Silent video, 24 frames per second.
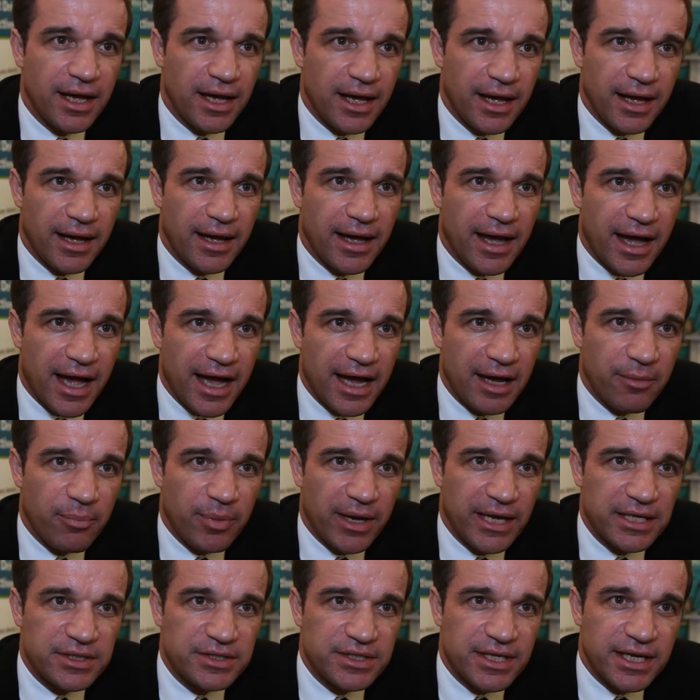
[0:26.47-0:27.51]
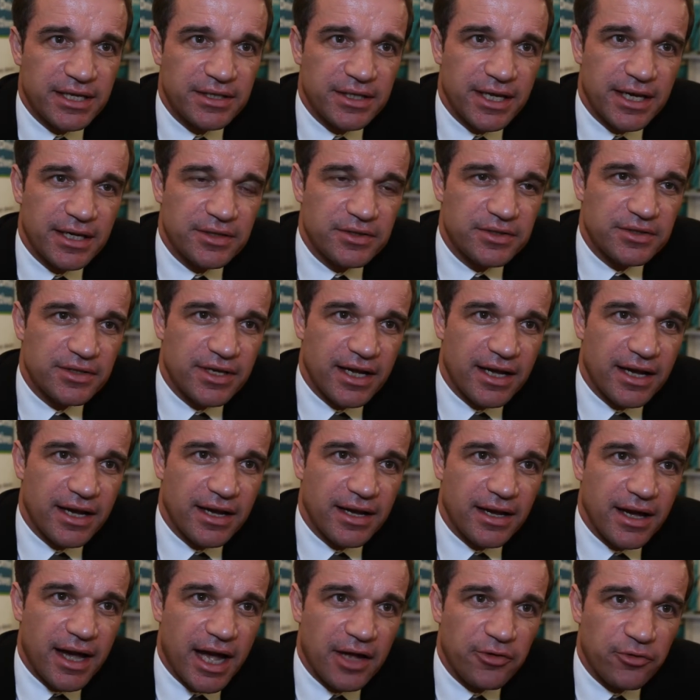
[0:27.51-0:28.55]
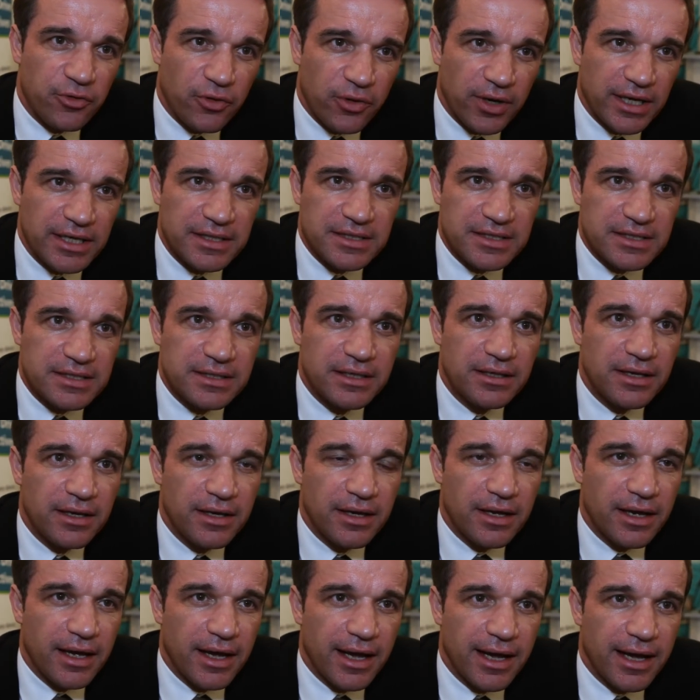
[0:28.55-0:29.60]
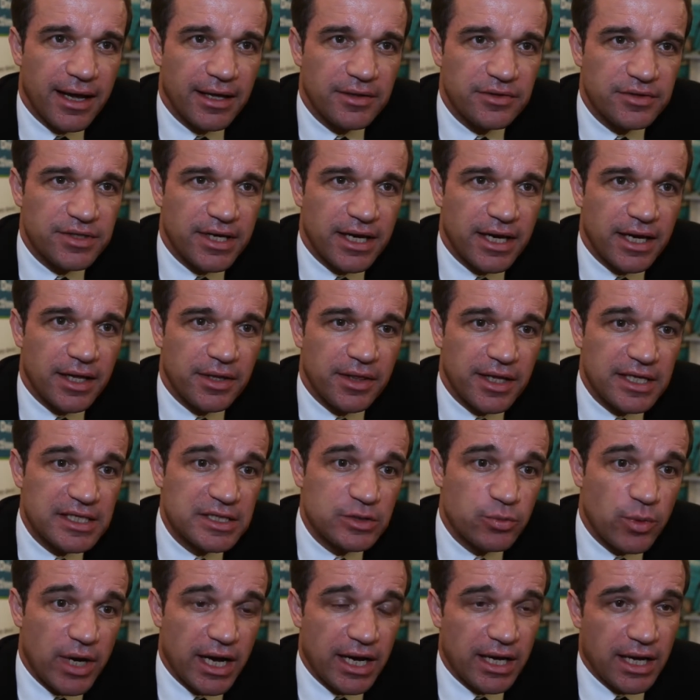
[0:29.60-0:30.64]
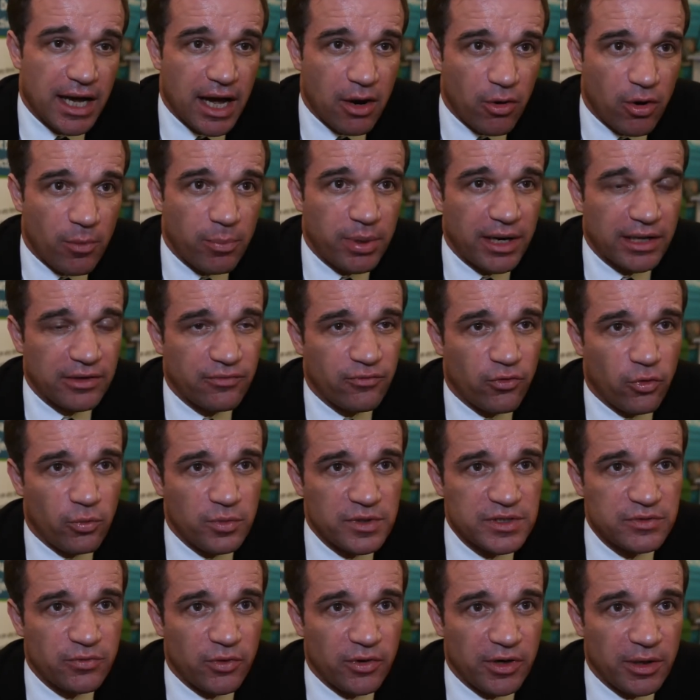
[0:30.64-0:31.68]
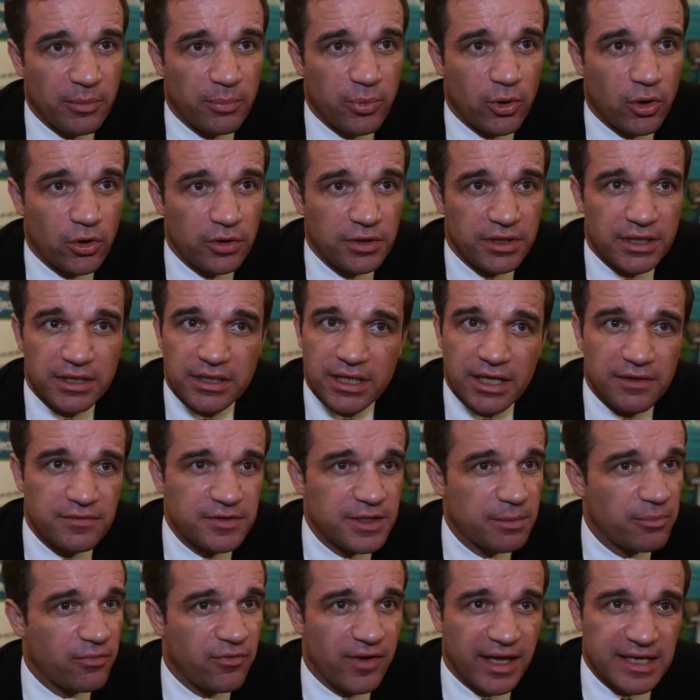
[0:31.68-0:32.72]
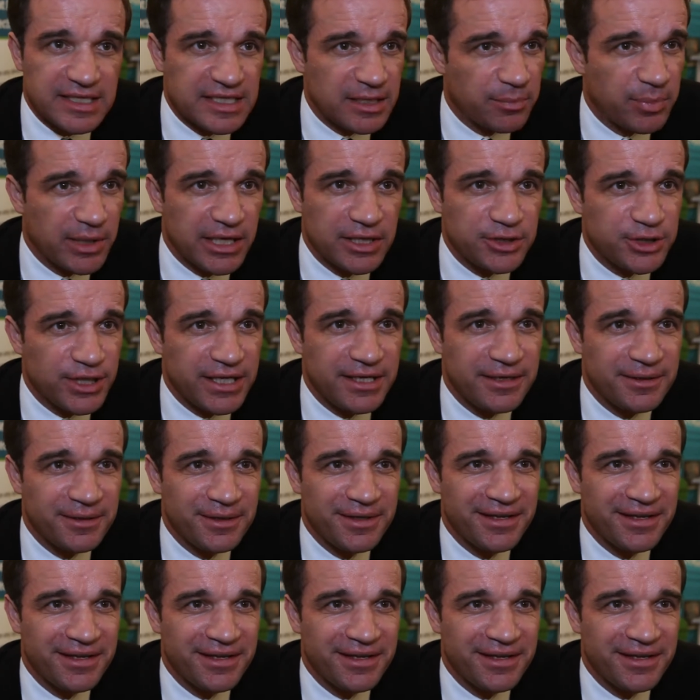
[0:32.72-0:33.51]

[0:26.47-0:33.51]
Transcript: uh, iPad and, and uh, Androids and uh, that's why our platform is very important. It gives them flexibility.